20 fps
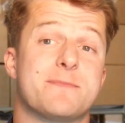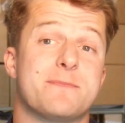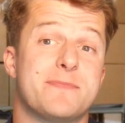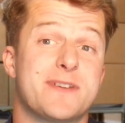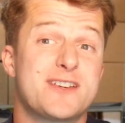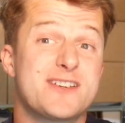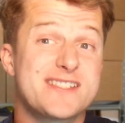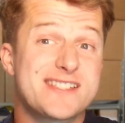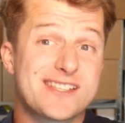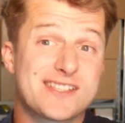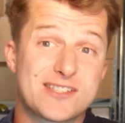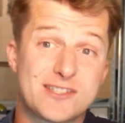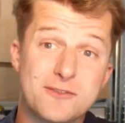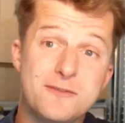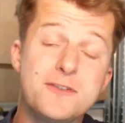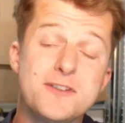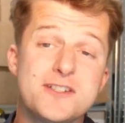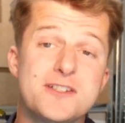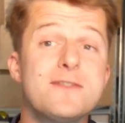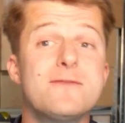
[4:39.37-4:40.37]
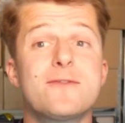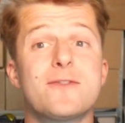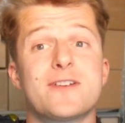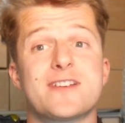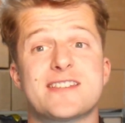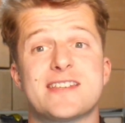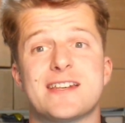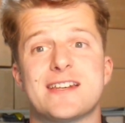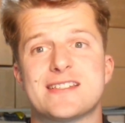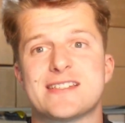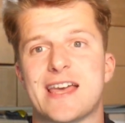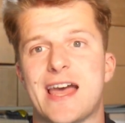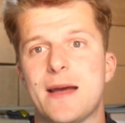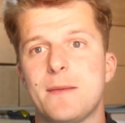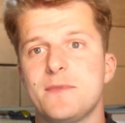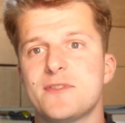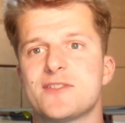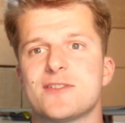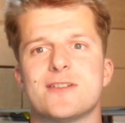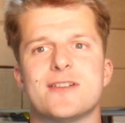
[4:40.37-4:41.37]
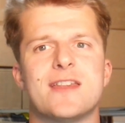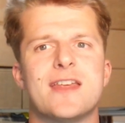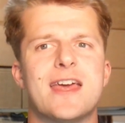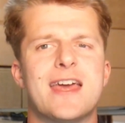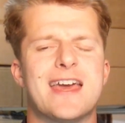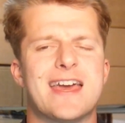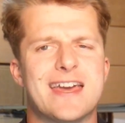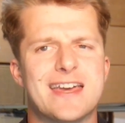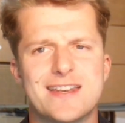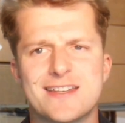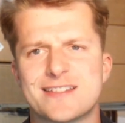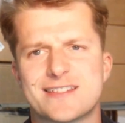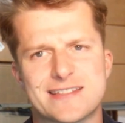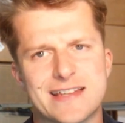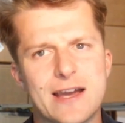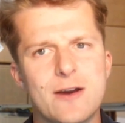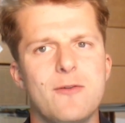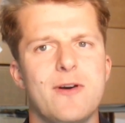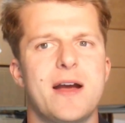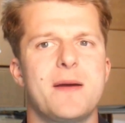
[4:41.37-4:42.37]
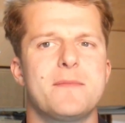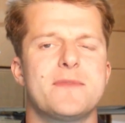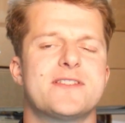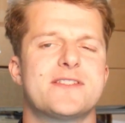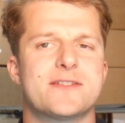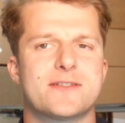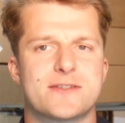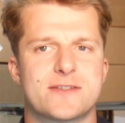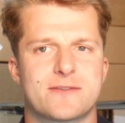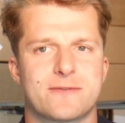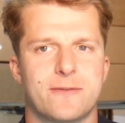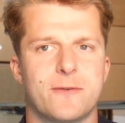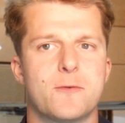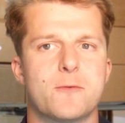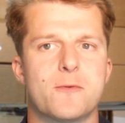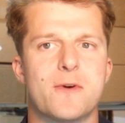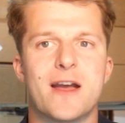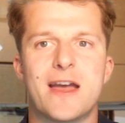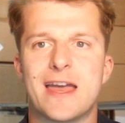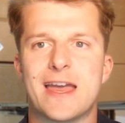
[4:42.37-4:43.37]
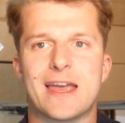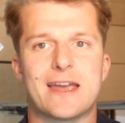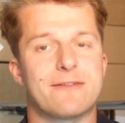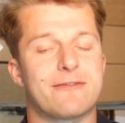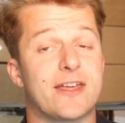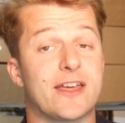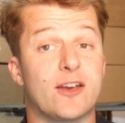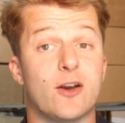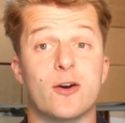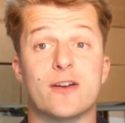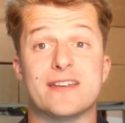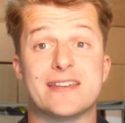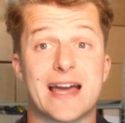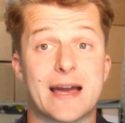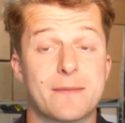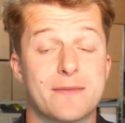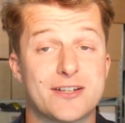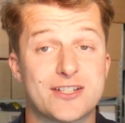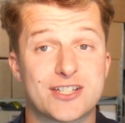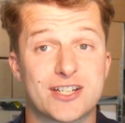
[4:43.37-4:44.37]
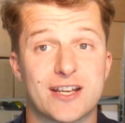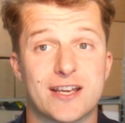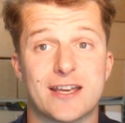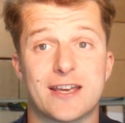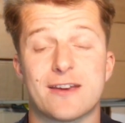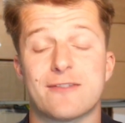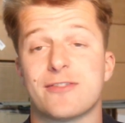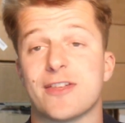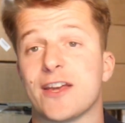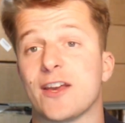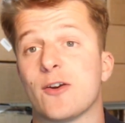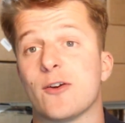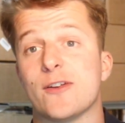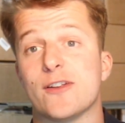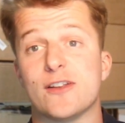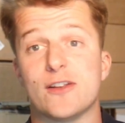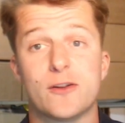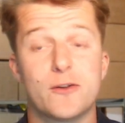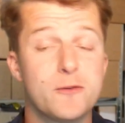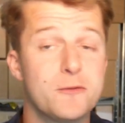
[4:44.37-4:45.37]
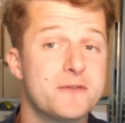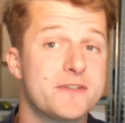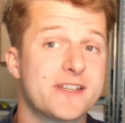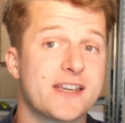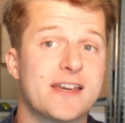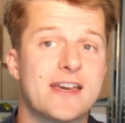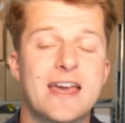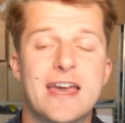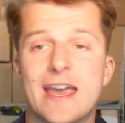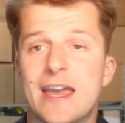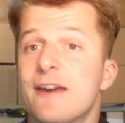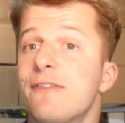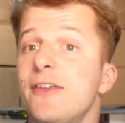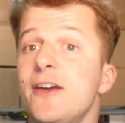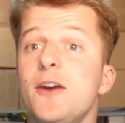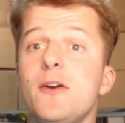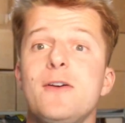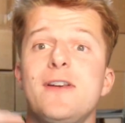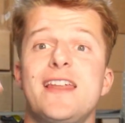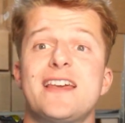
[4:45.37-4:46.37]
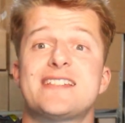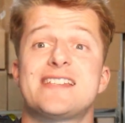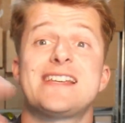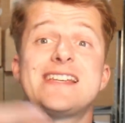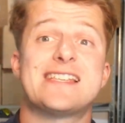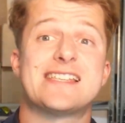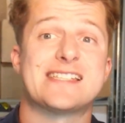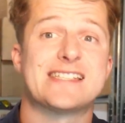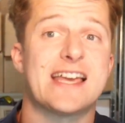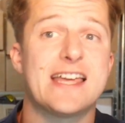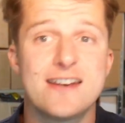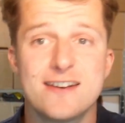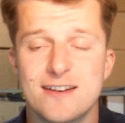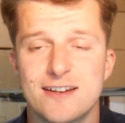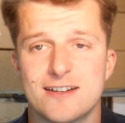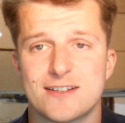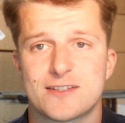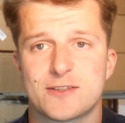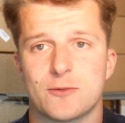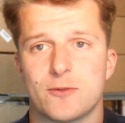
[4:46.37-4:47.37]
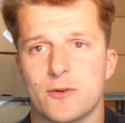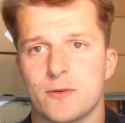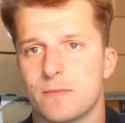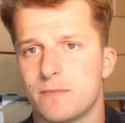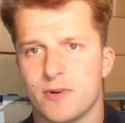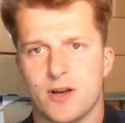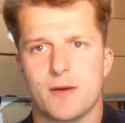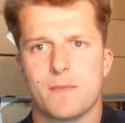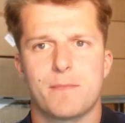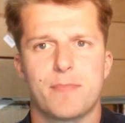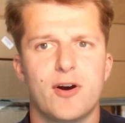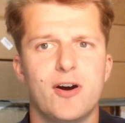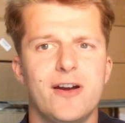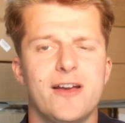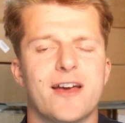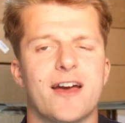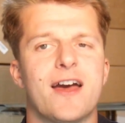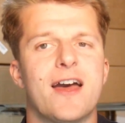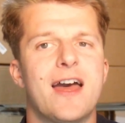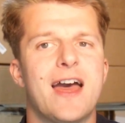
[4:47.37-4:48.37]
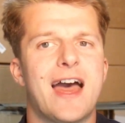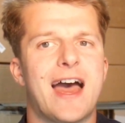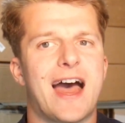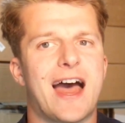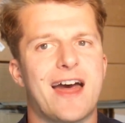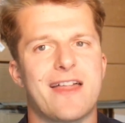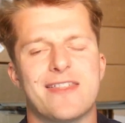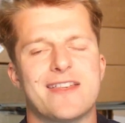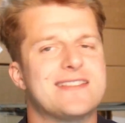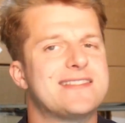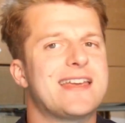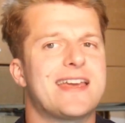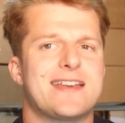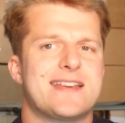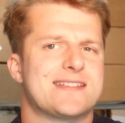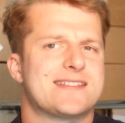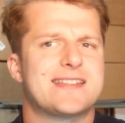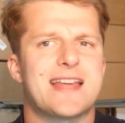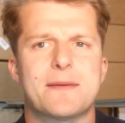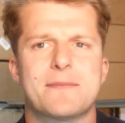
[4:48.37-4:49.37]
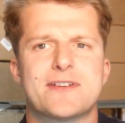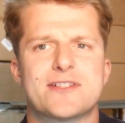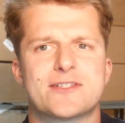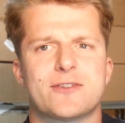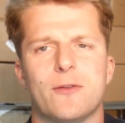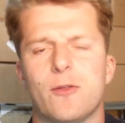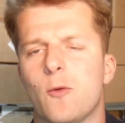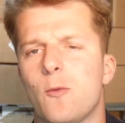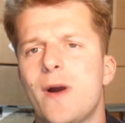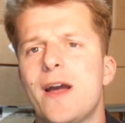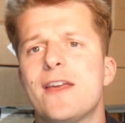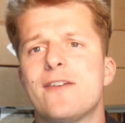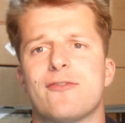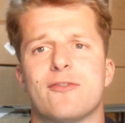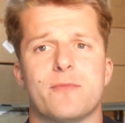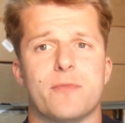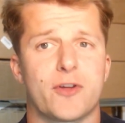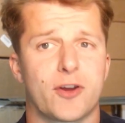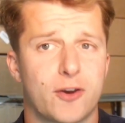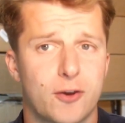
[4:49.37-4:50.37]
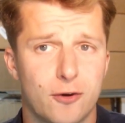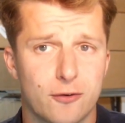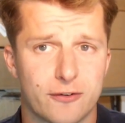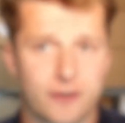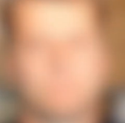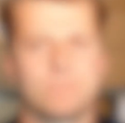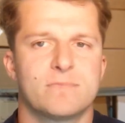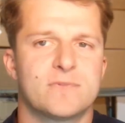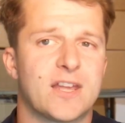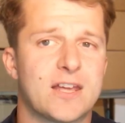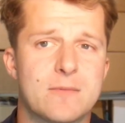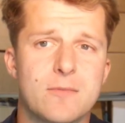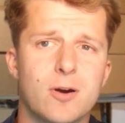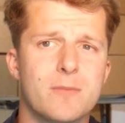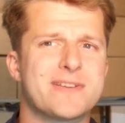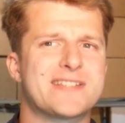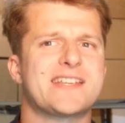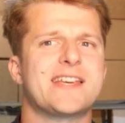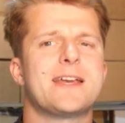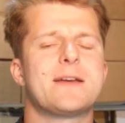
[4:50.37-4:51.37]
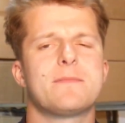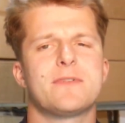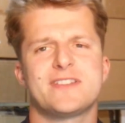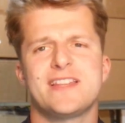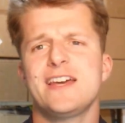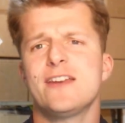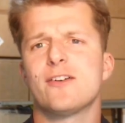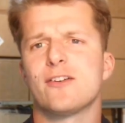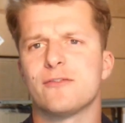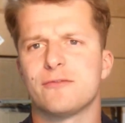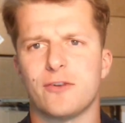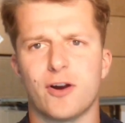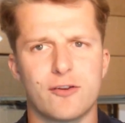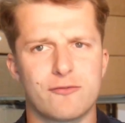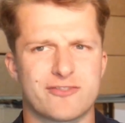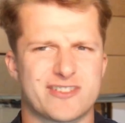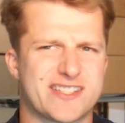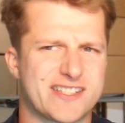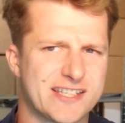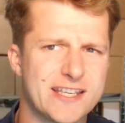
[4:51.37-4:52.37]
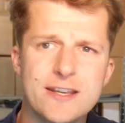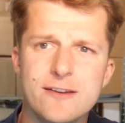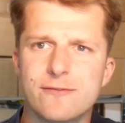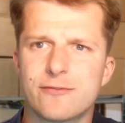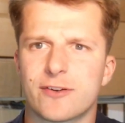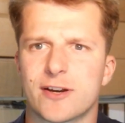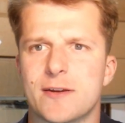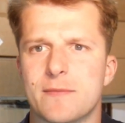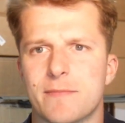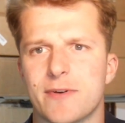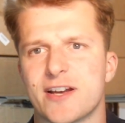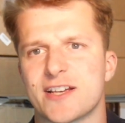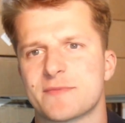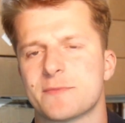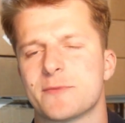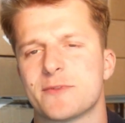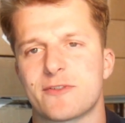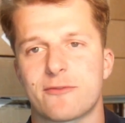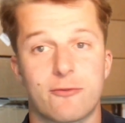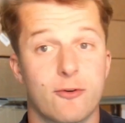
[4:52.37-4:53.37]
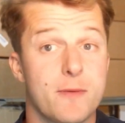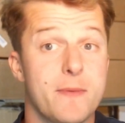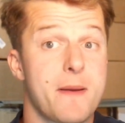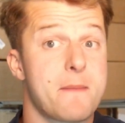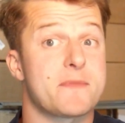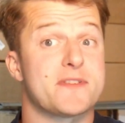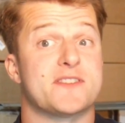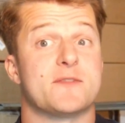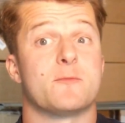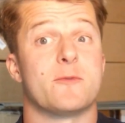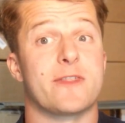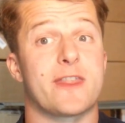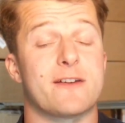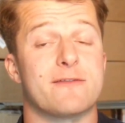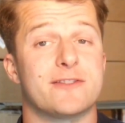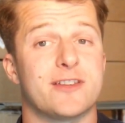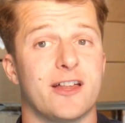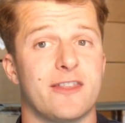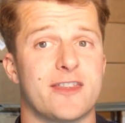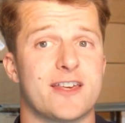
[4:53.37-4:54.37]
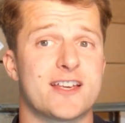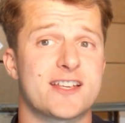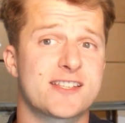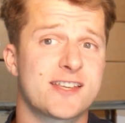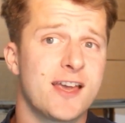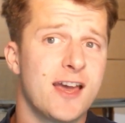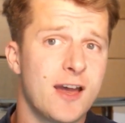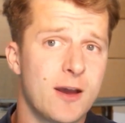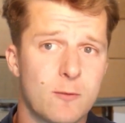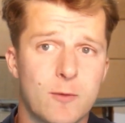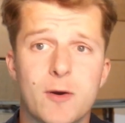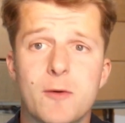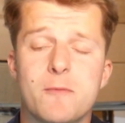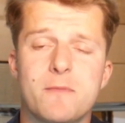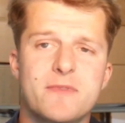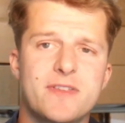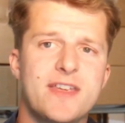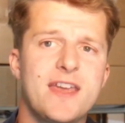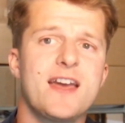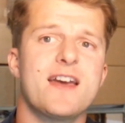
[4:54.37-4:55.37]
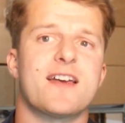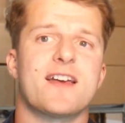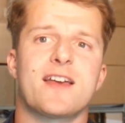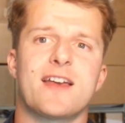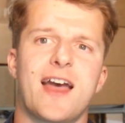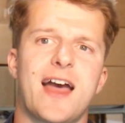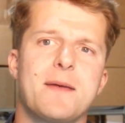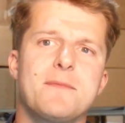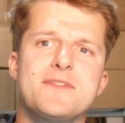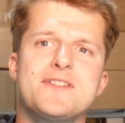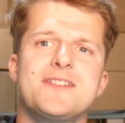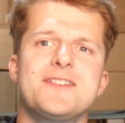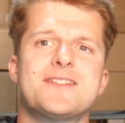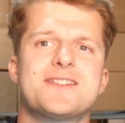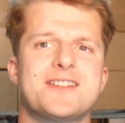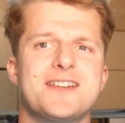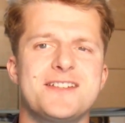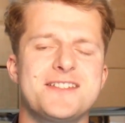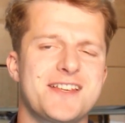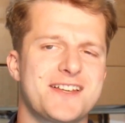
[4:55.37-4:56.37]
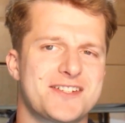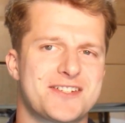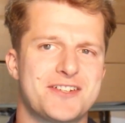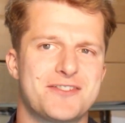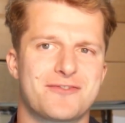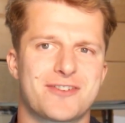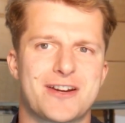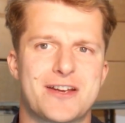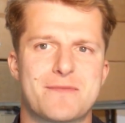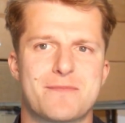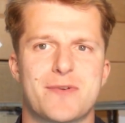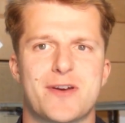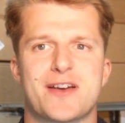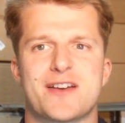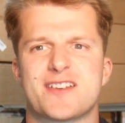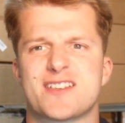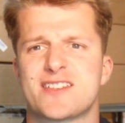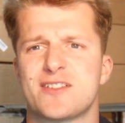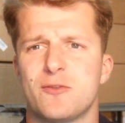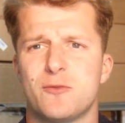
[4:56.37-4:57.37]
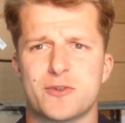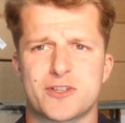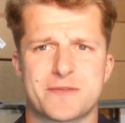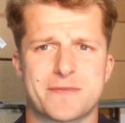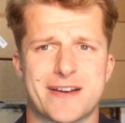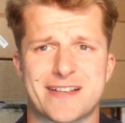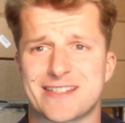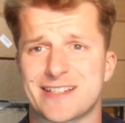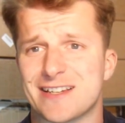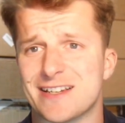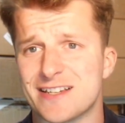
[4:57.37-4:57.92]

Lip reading: because as soon as you've gone and sent it to Amazon, it is now Amazon's fault if they go and damage it, if they go and lose it, if they go and, let's say, send it to a buyer and it's damaged on the way from the courier. Now you might be saying, but Dan, I've received reimbursements from Amazon when they've done this. Well, yeah, Amazon does actually reimburse automatically